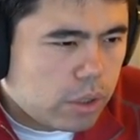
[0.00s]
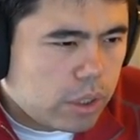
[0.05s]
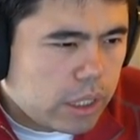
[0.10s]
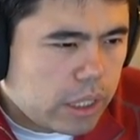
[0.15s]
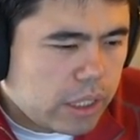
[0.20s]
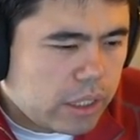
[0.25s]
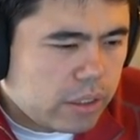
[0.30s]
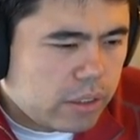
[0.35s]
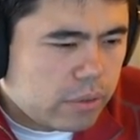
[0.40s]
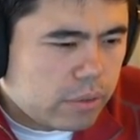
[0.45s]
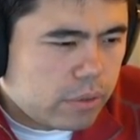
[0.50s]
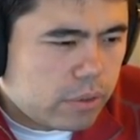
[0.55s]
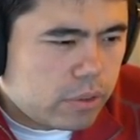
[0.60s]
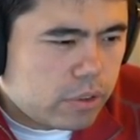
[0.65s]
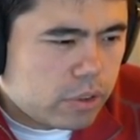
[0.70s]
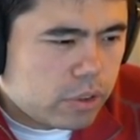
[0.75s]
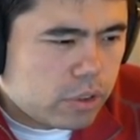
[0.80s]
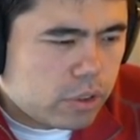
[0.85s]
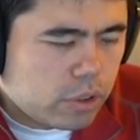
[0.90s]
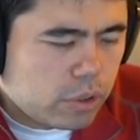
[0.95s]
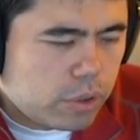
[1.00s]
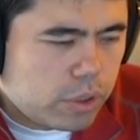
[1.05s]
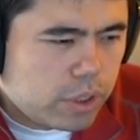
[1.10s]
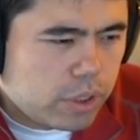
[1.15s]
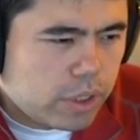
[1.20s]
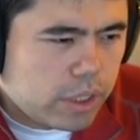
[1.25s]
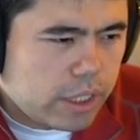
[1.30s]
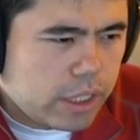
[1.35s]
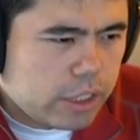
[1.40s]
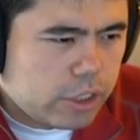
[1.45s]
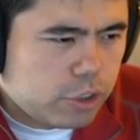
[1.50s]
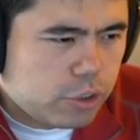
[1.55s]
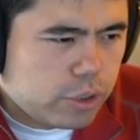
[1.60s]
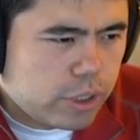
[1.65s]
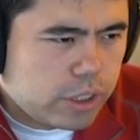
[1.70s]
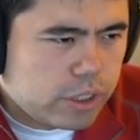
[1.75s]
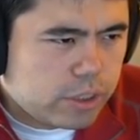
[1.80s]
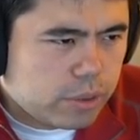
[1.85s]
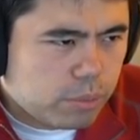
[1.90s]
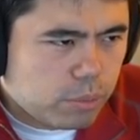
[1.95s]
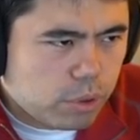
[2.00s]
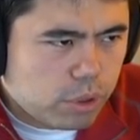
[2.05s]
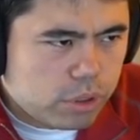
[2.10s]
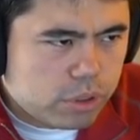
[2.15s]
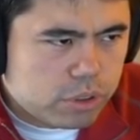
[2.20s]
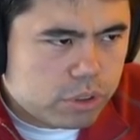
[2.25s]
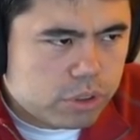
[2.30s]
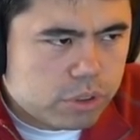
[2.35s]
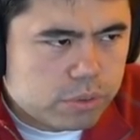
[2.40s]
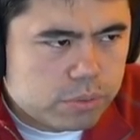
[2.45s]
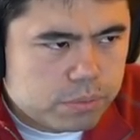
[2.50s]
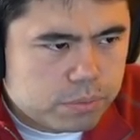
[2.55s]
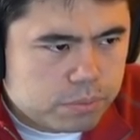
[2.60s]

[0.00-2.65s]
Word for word: Okay, I can just go here, I guess, trade some rooks.